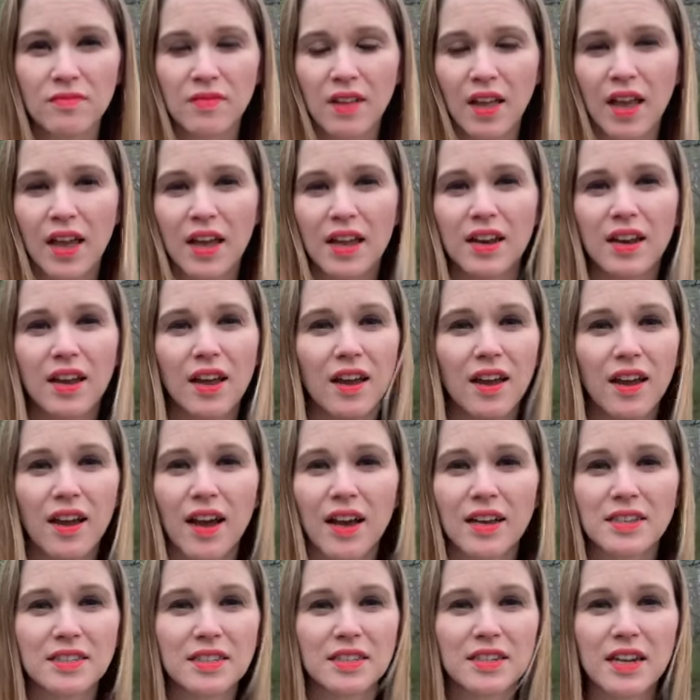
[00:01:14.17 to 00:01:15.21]
And
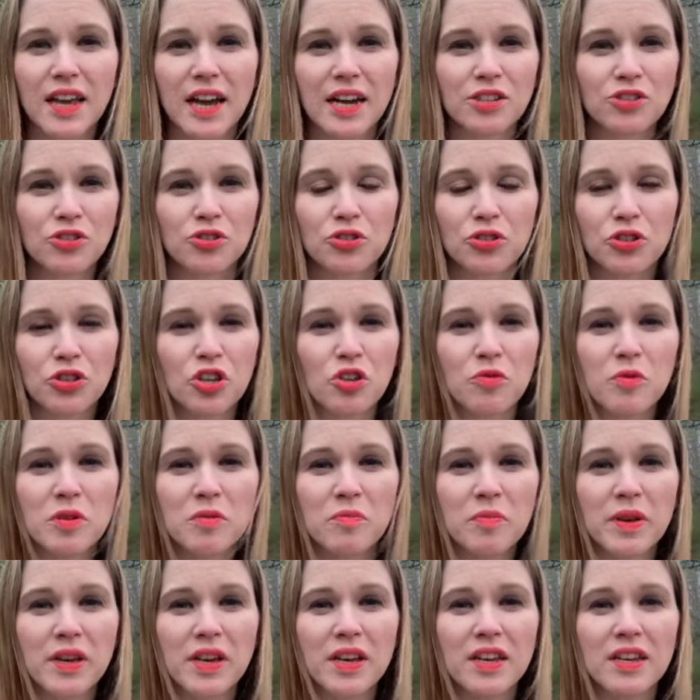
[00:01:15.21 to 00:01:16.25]
as a natural human
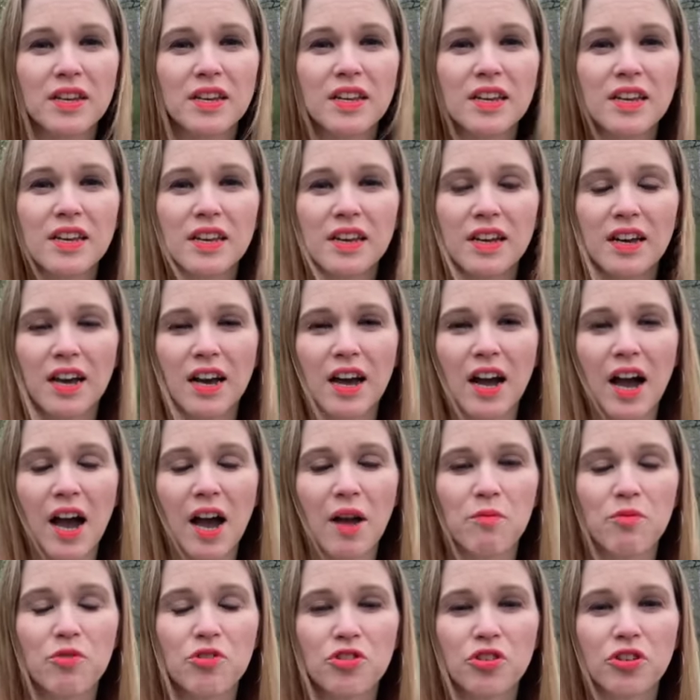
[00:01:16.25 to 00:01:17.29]
being,
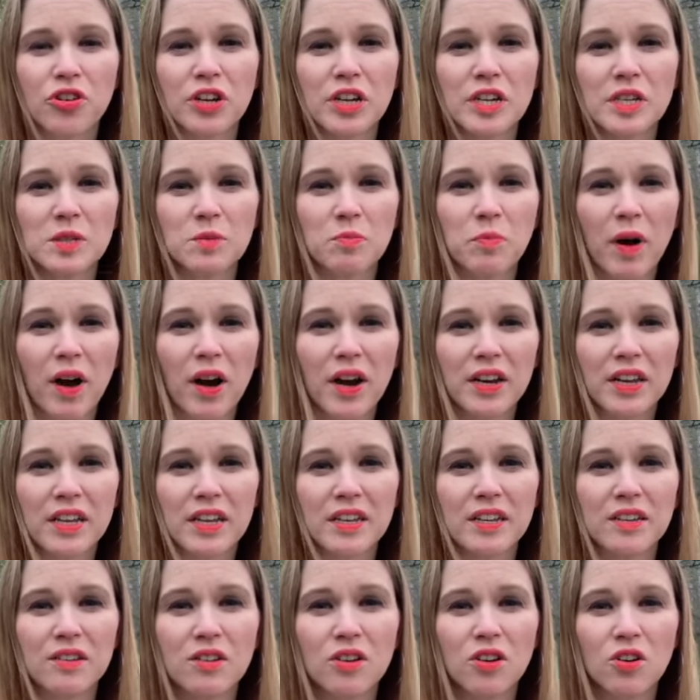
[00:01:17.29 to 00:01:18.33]
I'm sure his
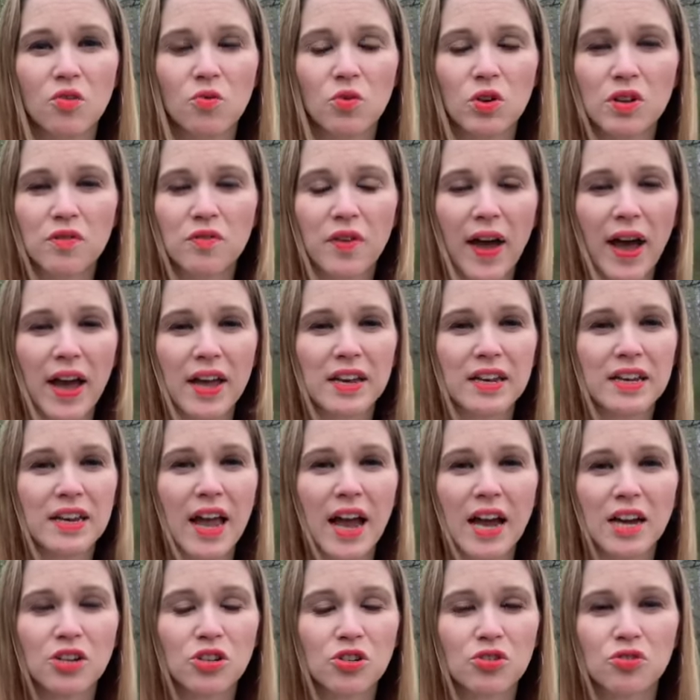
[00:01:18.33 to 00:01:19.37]
body would have had
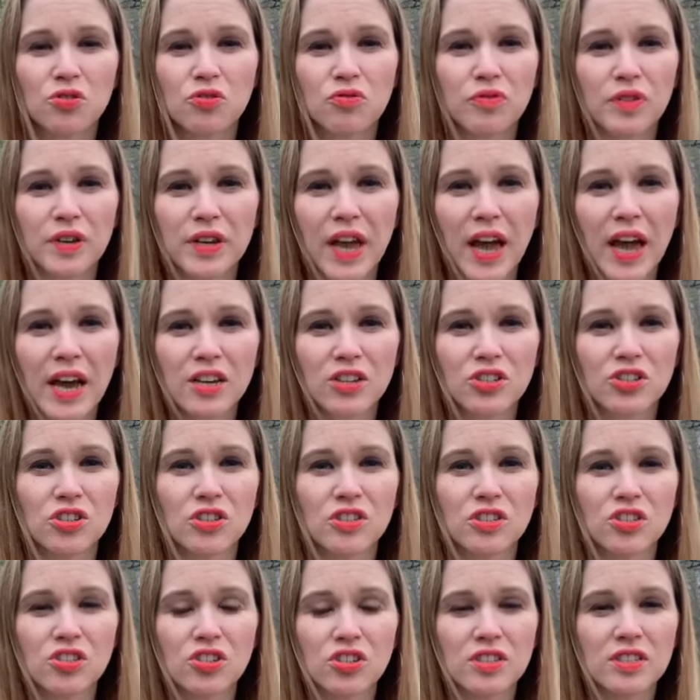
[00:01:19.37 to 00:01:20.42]
natural
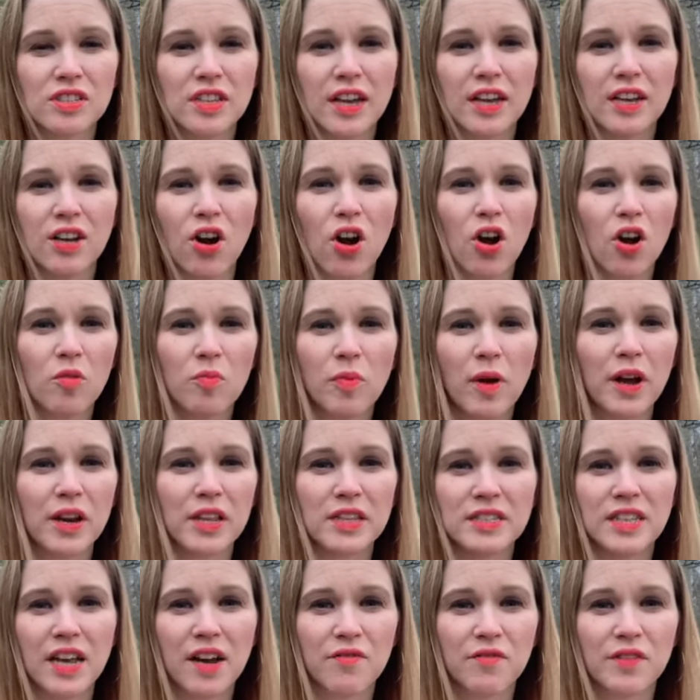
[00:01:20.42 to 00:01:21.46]
reactions, just like our
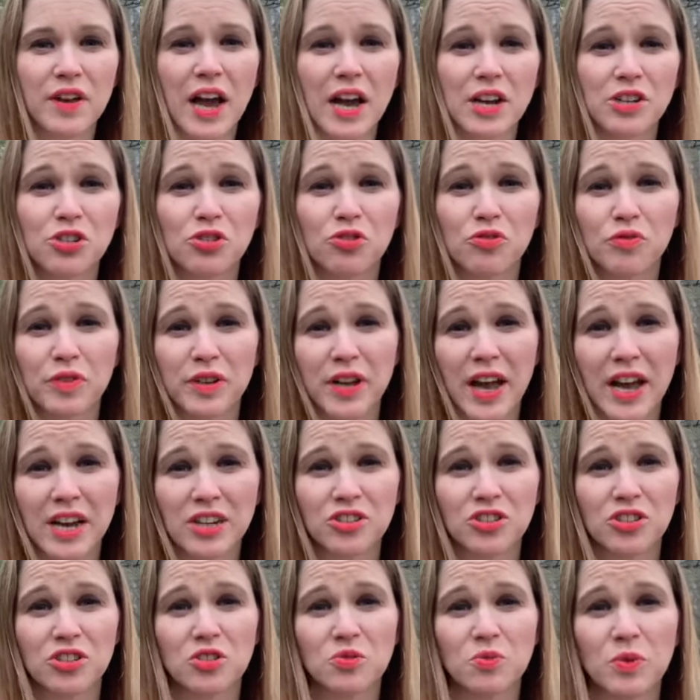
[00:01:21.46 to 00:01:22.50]
bodies have natural
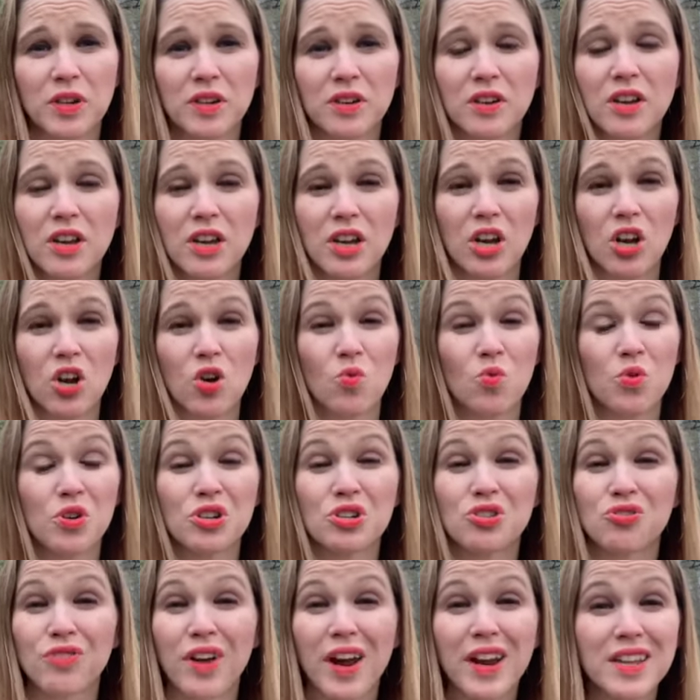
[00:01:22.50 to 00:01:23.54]
reactions when we're
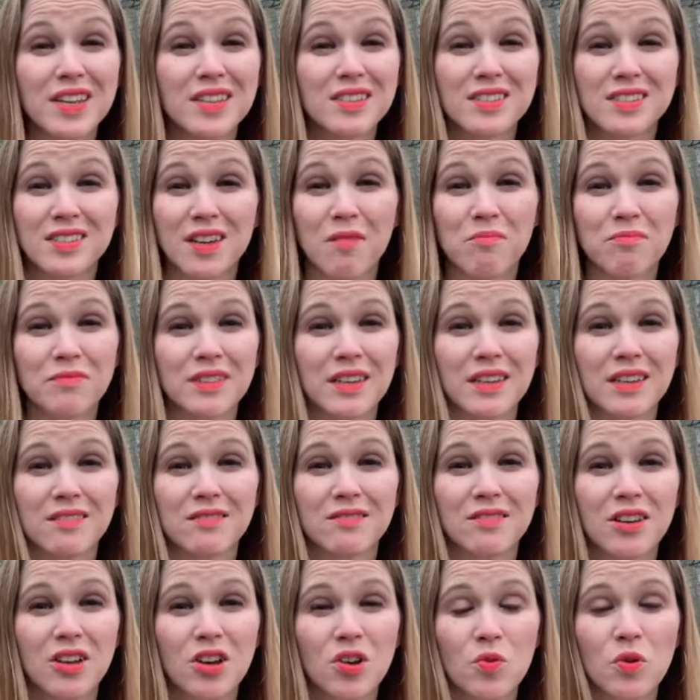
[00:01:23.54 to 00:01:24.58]
dreading
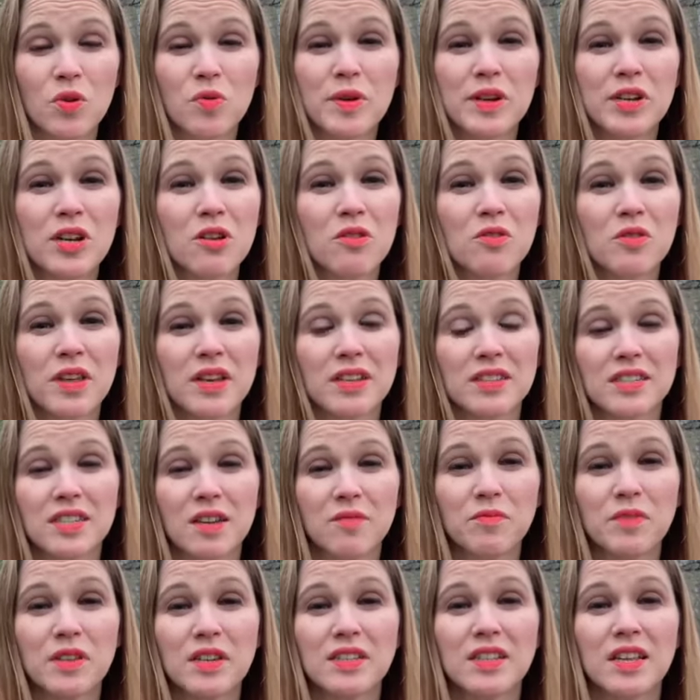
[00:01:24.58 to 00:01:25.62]
something. When we know that
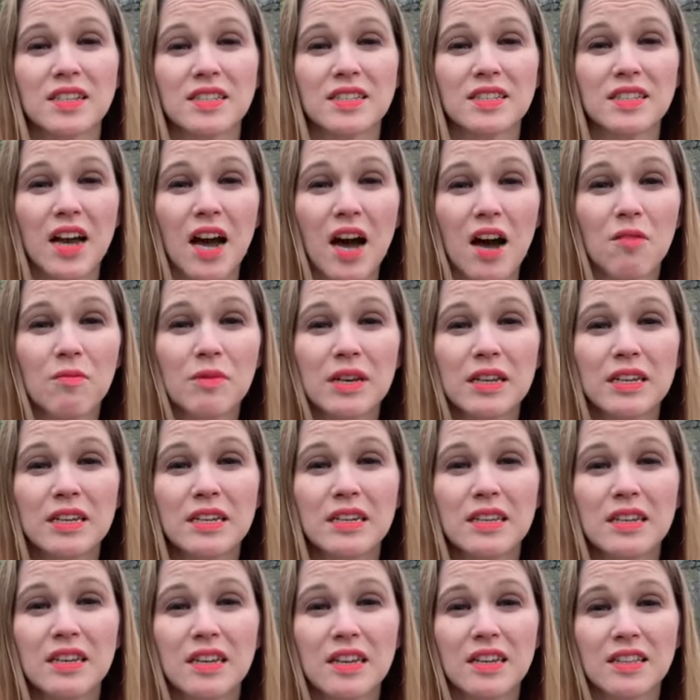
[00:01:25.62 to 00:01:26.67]
something that's
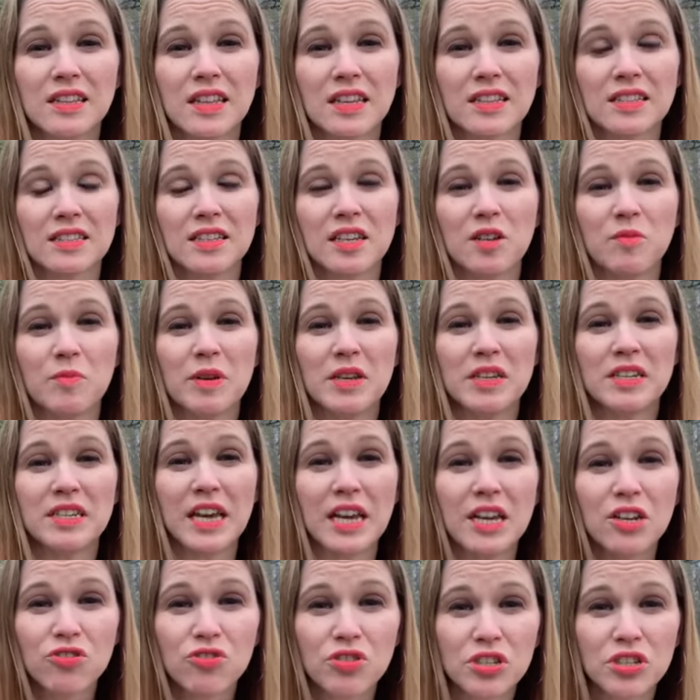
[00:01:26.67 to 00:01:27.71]
coming, that's going to be
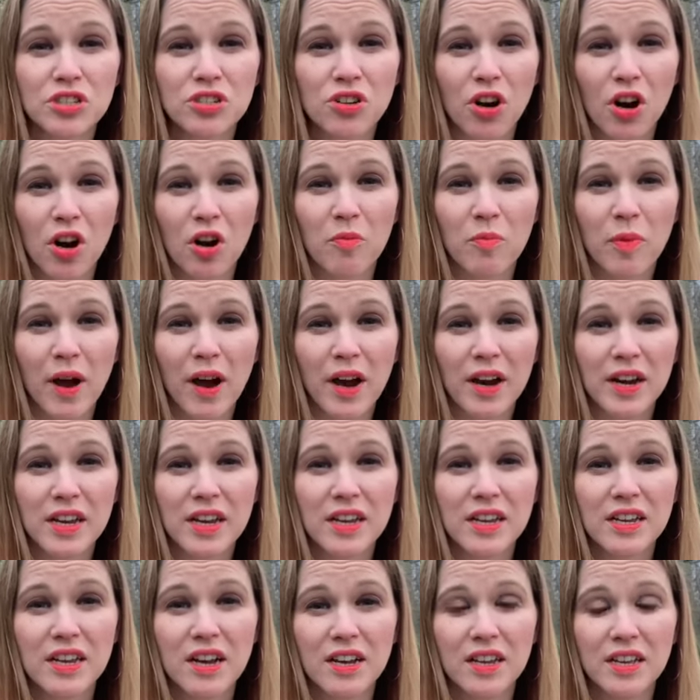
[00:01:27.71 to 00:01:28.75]
dangerous to our
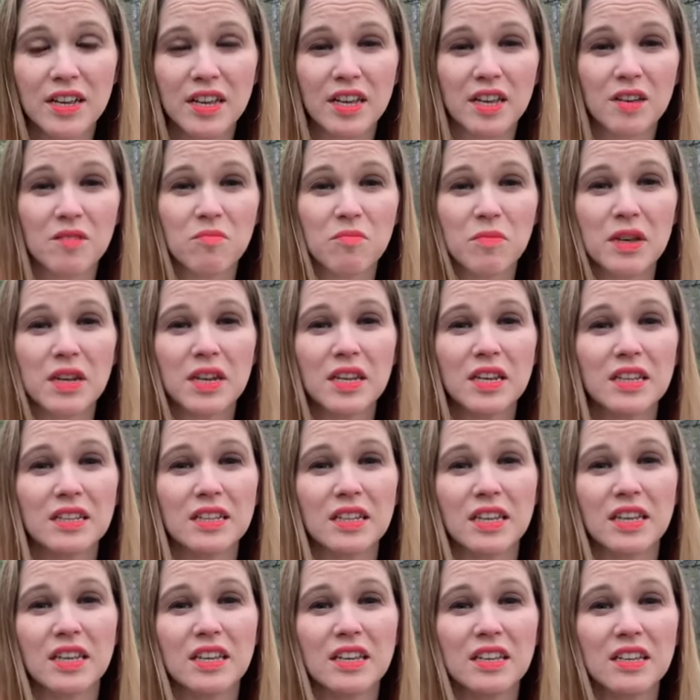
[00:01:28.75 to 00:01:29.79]
body,
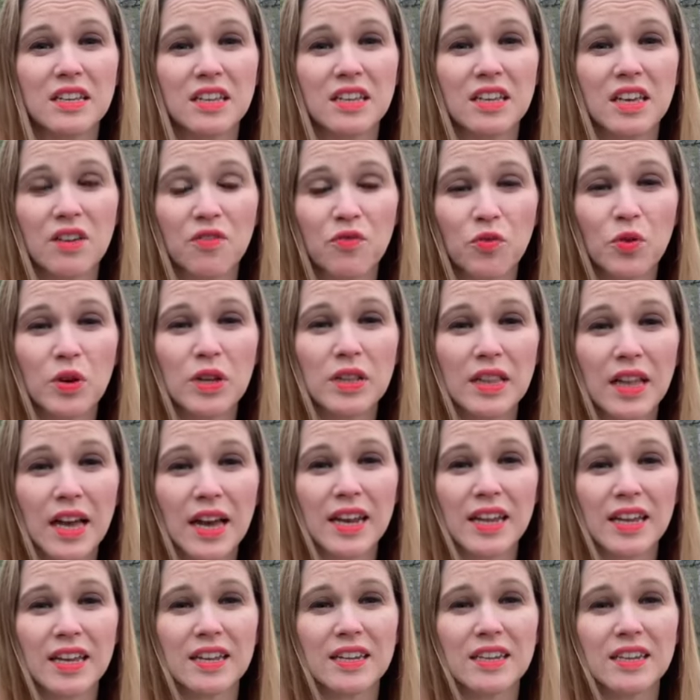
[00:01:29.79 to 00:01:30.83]
immediately, if we let
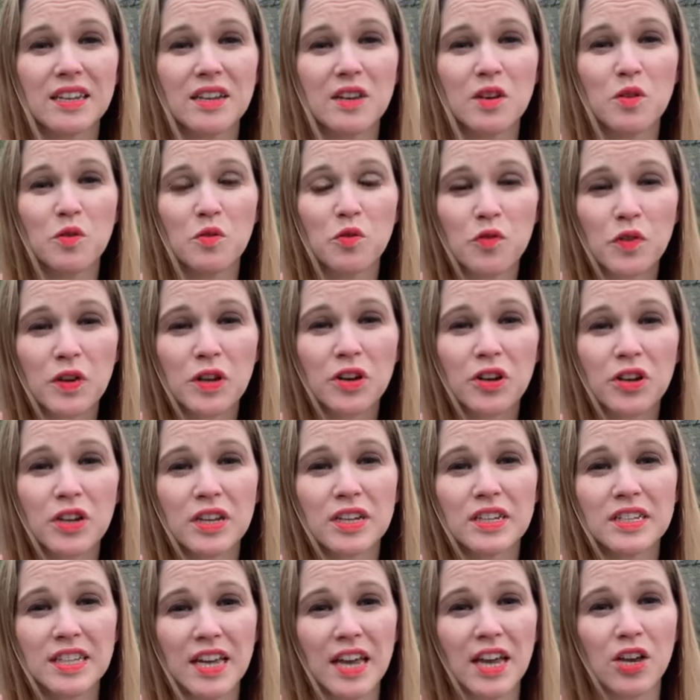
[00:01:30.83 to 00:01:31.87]
it, fear
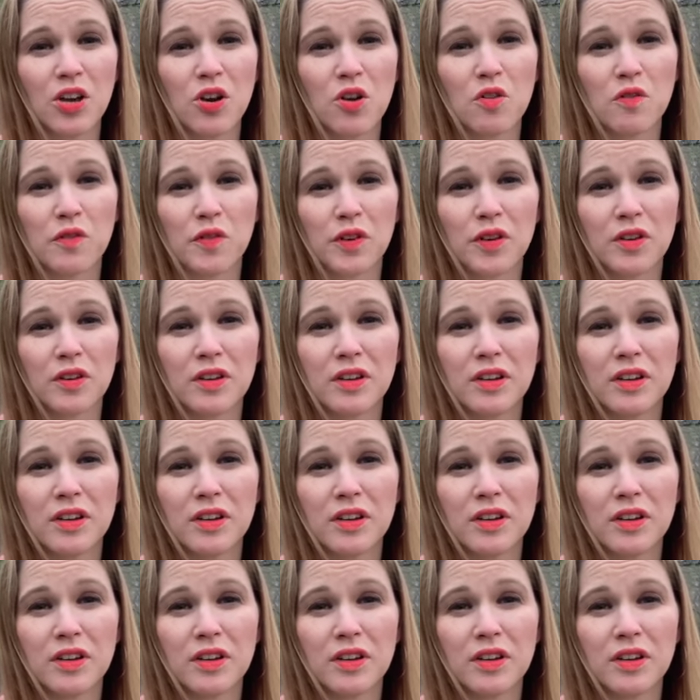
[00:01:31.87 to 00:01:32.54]
can take over.